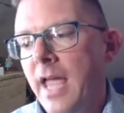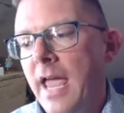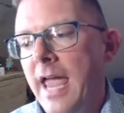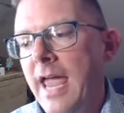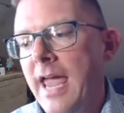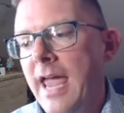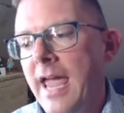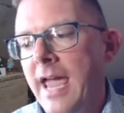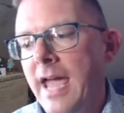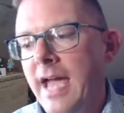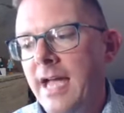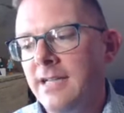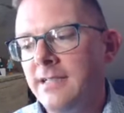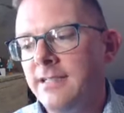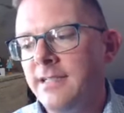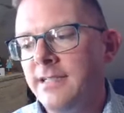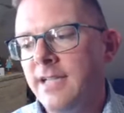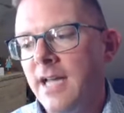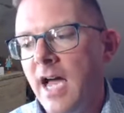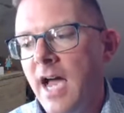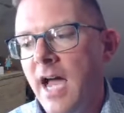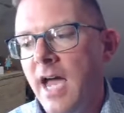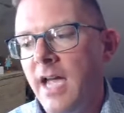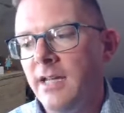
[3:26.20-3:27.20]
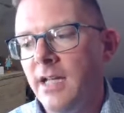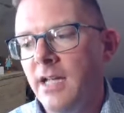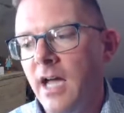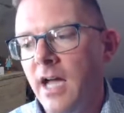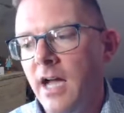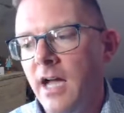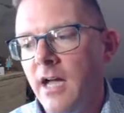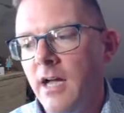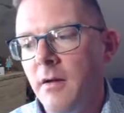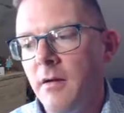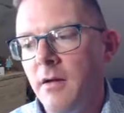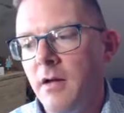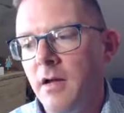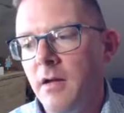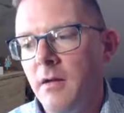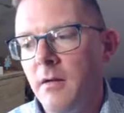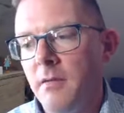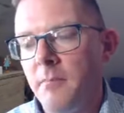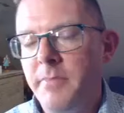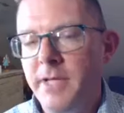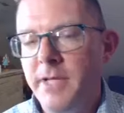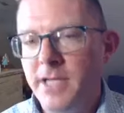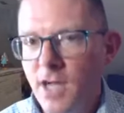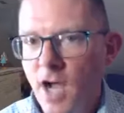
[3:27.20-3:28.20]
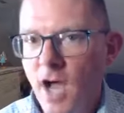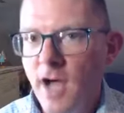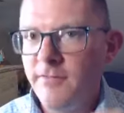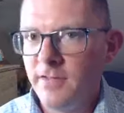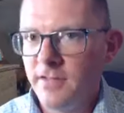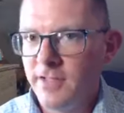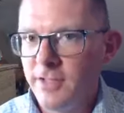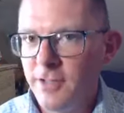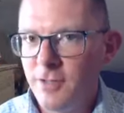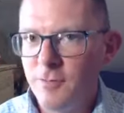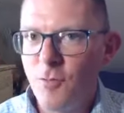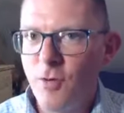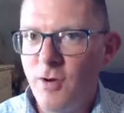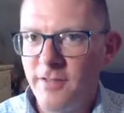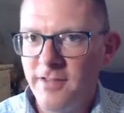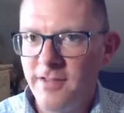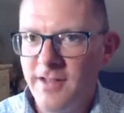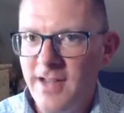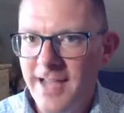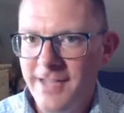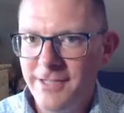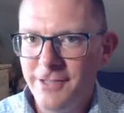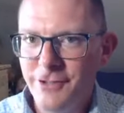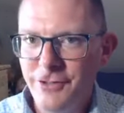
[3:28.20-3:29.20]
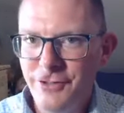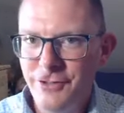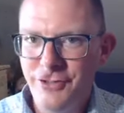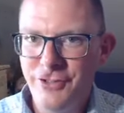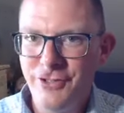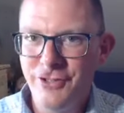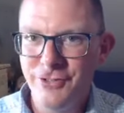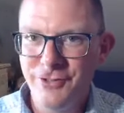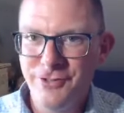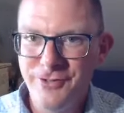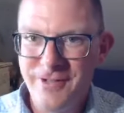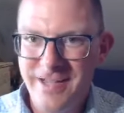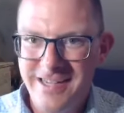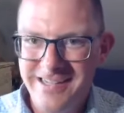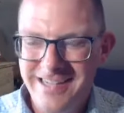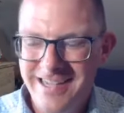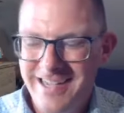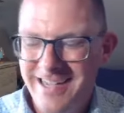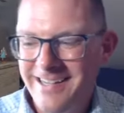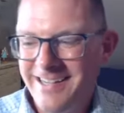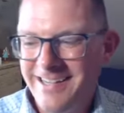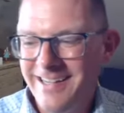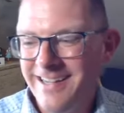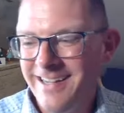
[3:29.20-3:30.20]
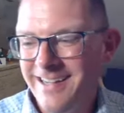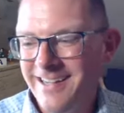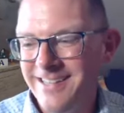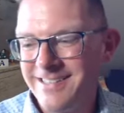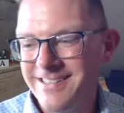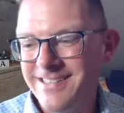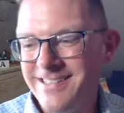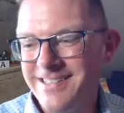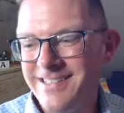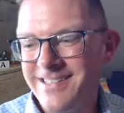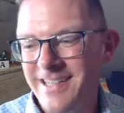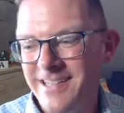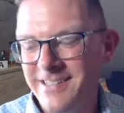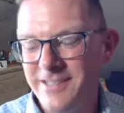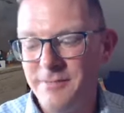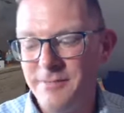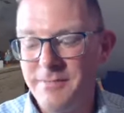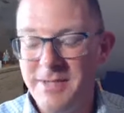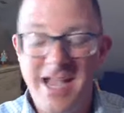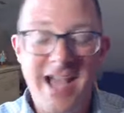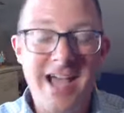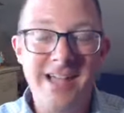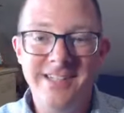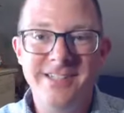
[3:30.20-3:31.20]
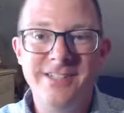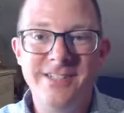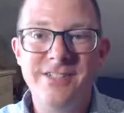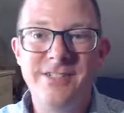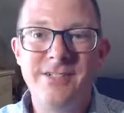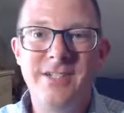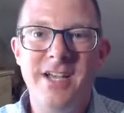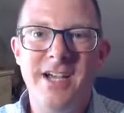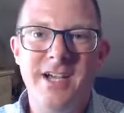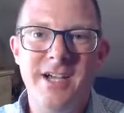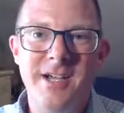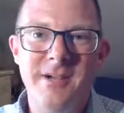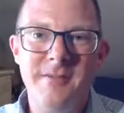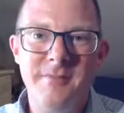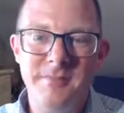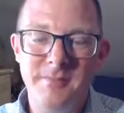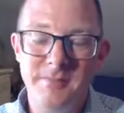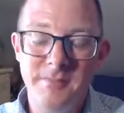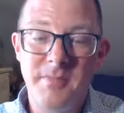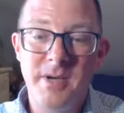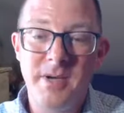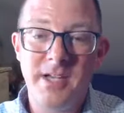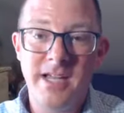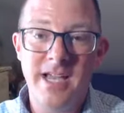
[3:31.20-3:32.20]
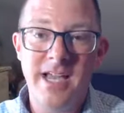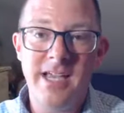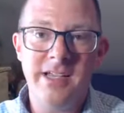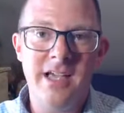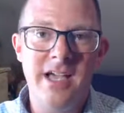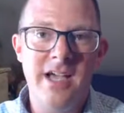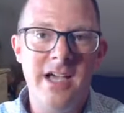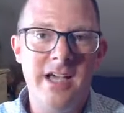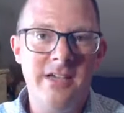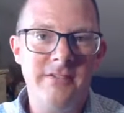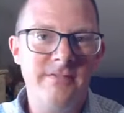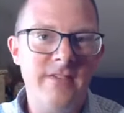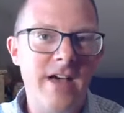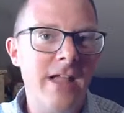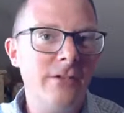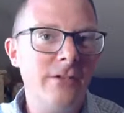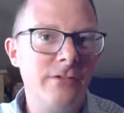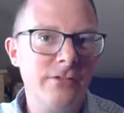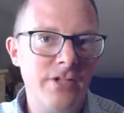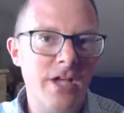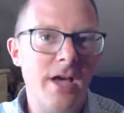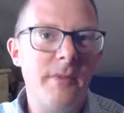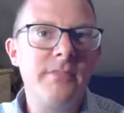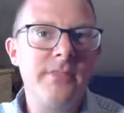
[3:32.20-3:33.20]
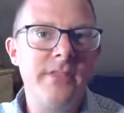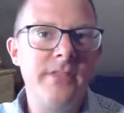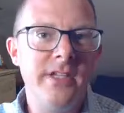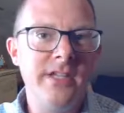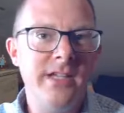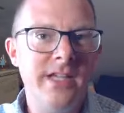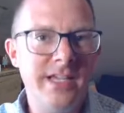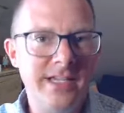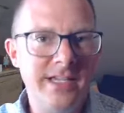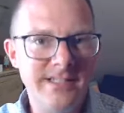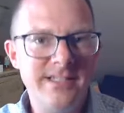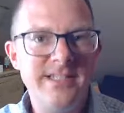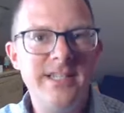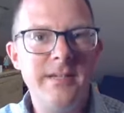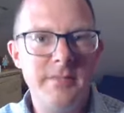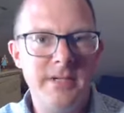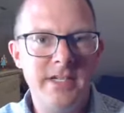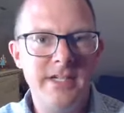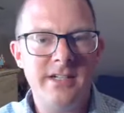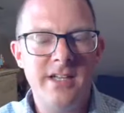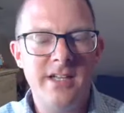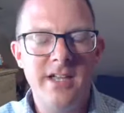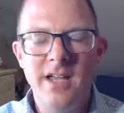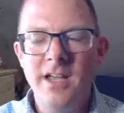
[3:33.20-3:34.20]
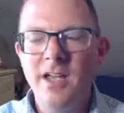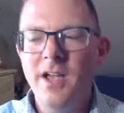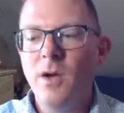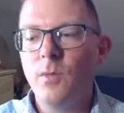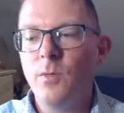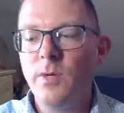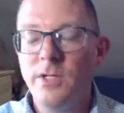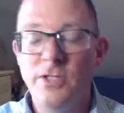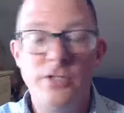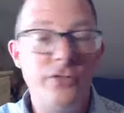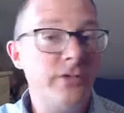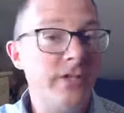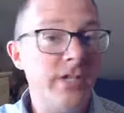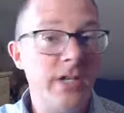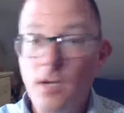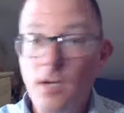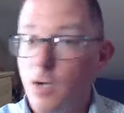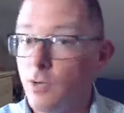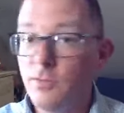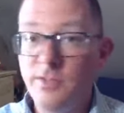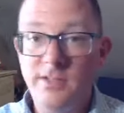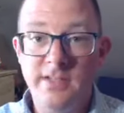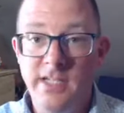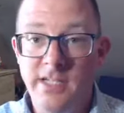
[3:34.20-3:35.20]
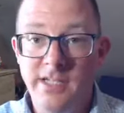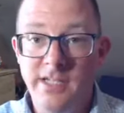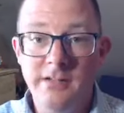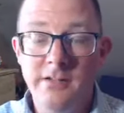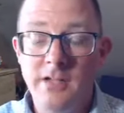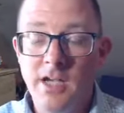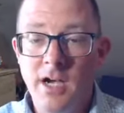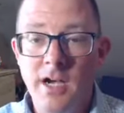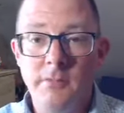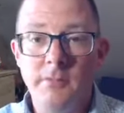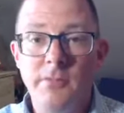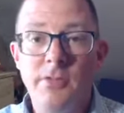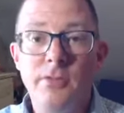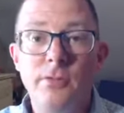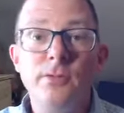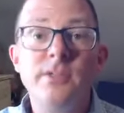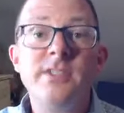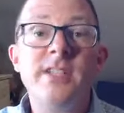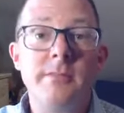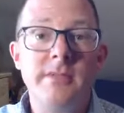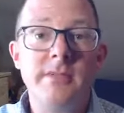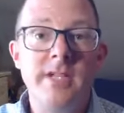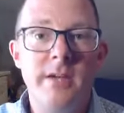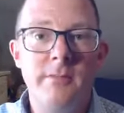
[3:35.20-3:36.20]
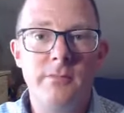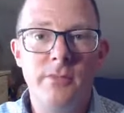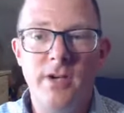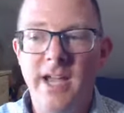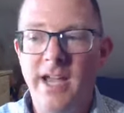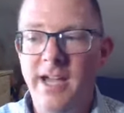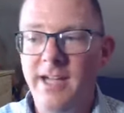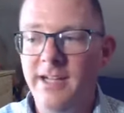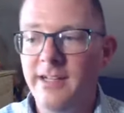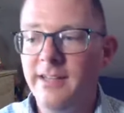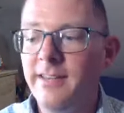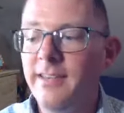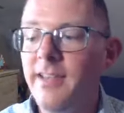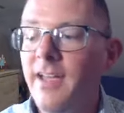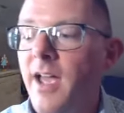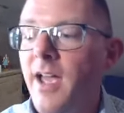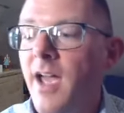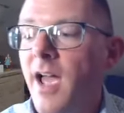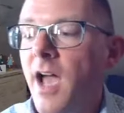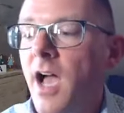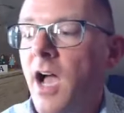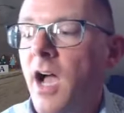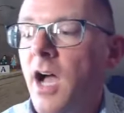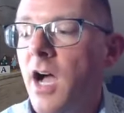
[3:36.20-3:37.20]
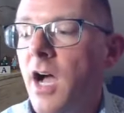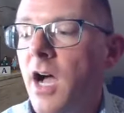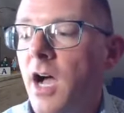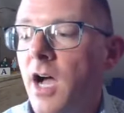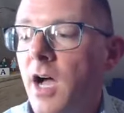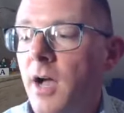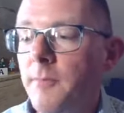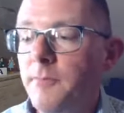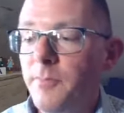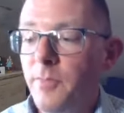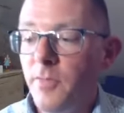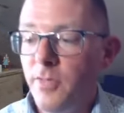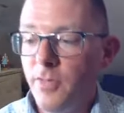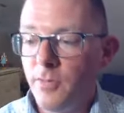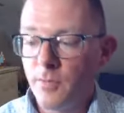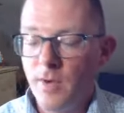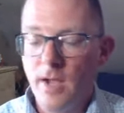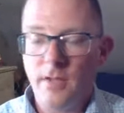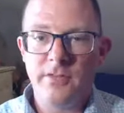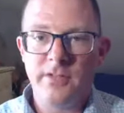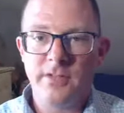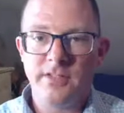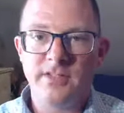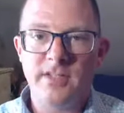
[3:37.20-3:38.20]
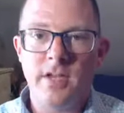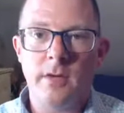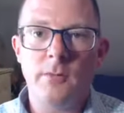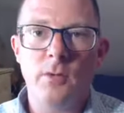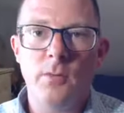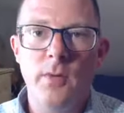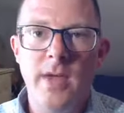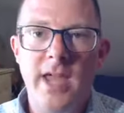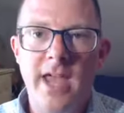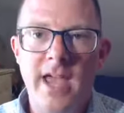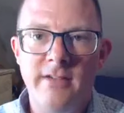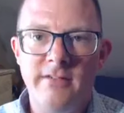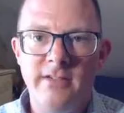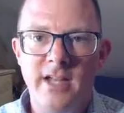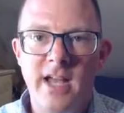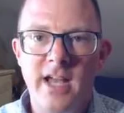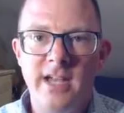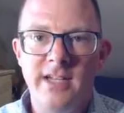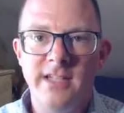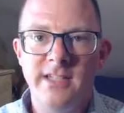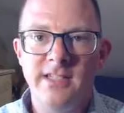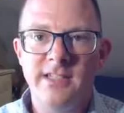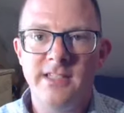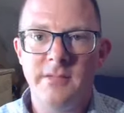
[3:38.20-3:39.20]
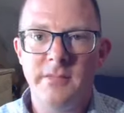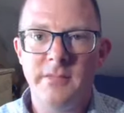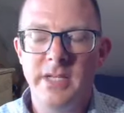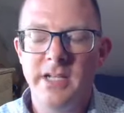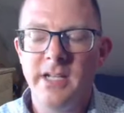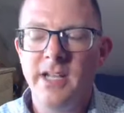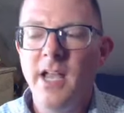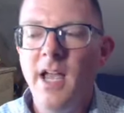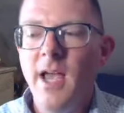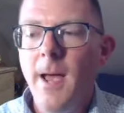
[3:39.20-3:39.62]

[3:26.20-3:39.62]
And I bit off a little more than I could chew, and to be honest, but I followed up the exhibit, which you can go see through September 8th. Throughout the summer, we have it on exhibit.